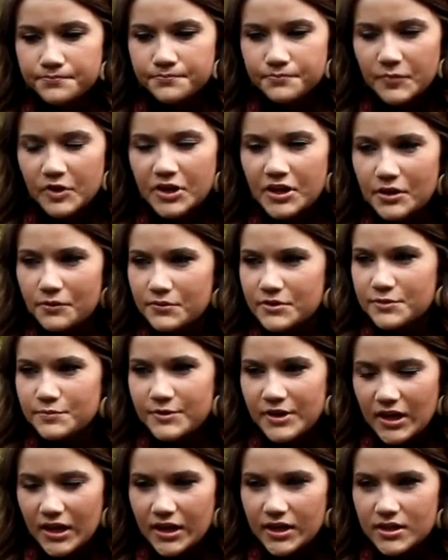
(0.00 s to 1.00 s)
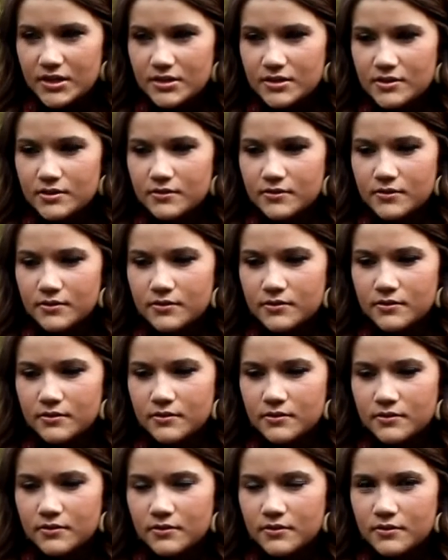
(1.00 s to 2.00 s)
But it was because
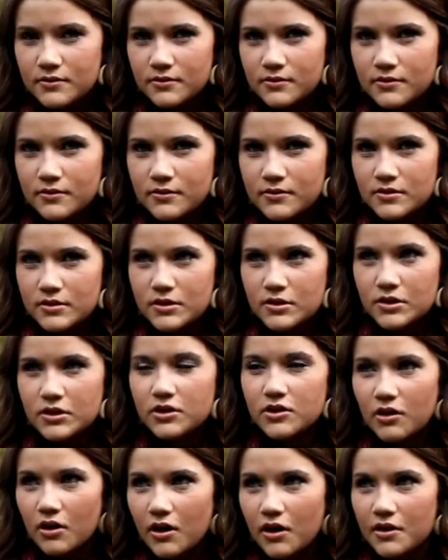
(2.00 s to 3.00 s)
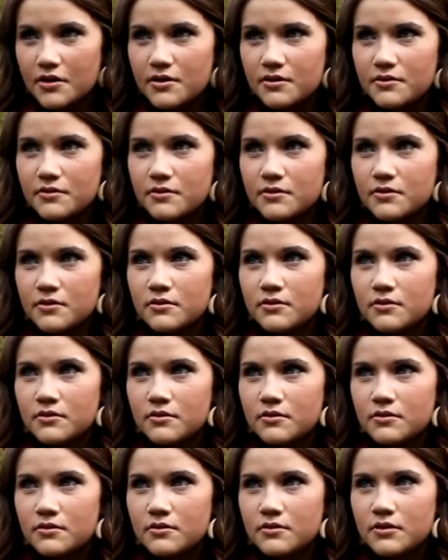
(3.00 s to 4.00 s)
God
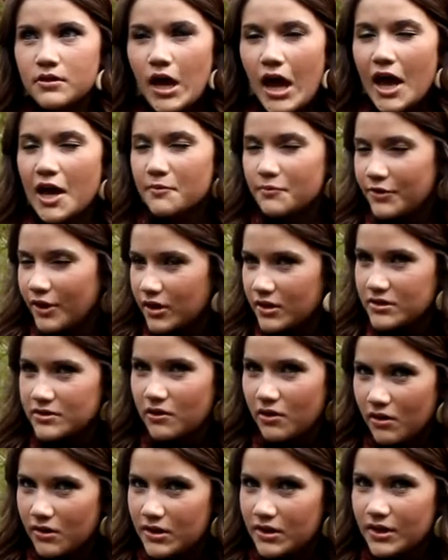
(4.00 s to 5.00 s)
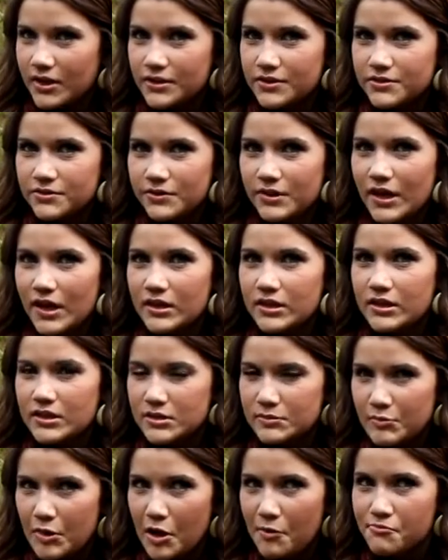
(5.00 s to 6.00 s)
had brought us all there so that
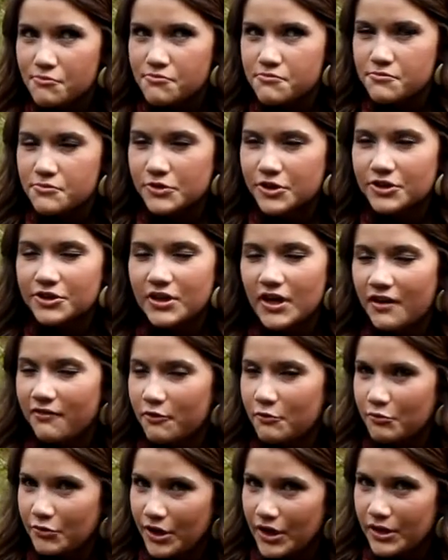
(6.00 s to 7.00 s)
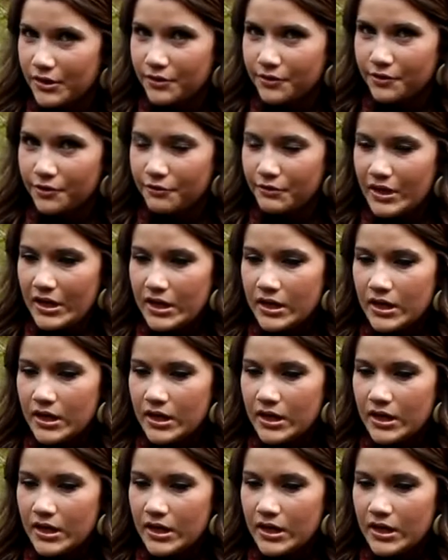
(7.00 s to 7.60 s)
this mom could have a breakthrough.